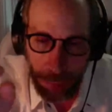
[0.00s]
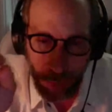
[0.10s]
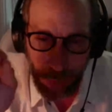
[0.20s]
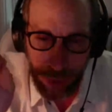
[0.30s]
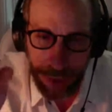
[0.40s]

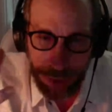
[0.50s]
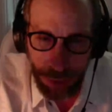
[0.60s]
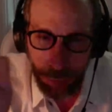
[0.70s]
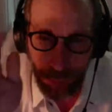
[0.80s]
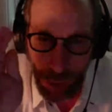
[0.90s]
but really
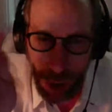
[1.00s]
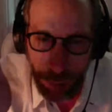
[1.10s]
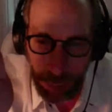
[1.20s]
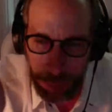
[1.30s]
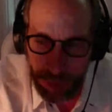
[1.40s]
for our
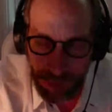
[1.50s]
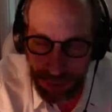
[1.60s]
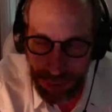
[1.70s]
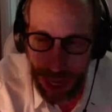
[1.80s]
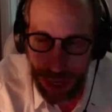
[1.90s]
purposes
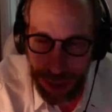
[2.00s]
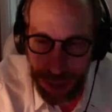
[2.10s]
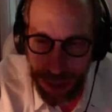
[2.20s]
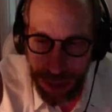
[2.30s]
today,